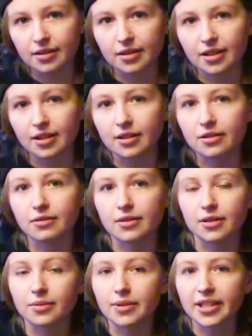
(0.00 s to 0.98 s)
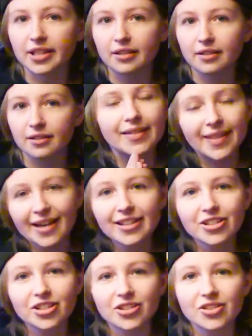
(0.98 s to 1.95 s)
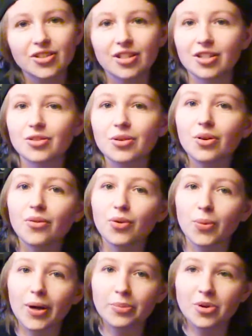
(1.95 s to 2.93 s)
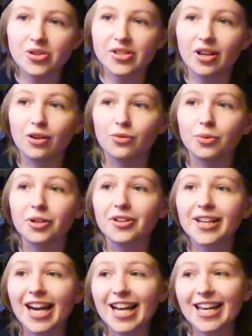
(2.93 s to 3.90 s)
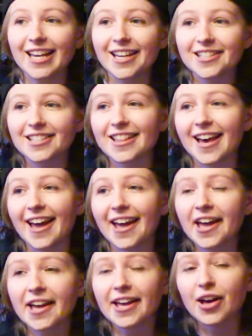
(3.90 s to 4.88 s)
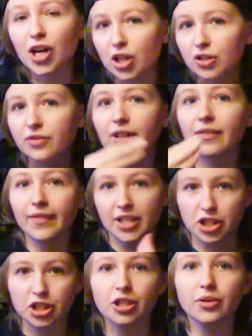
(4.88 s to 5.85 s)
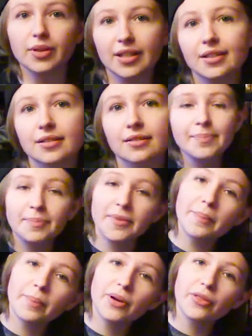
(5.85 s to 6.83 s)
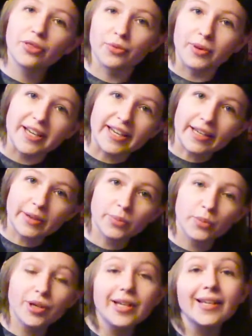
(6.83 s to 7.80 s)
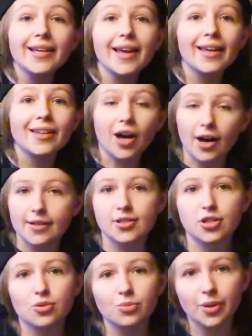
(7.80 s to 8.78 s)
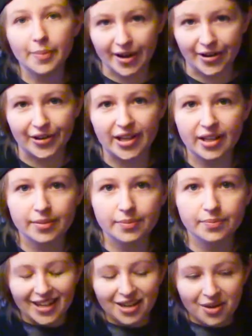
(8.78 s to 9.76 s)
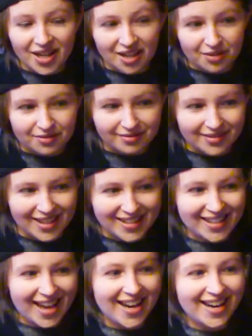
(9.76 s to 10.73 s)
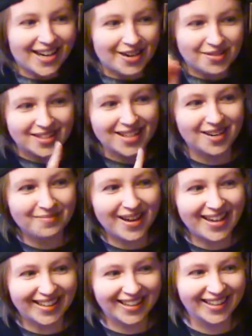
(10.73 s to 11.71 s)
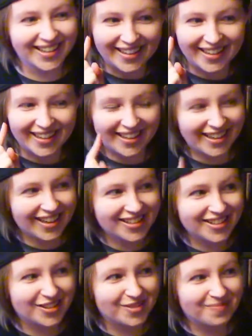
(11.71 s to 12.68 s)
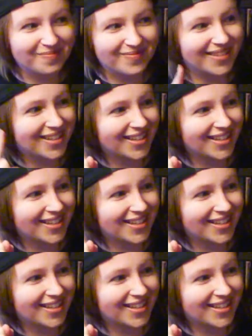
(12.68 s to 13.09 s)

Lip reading: kigu and a wig. And that is just so that you don't overwhelm yourself when you're getting into the hang of convention going. Tip number 3. Bring a costume repair kit. I know, I said I was gonna make a costume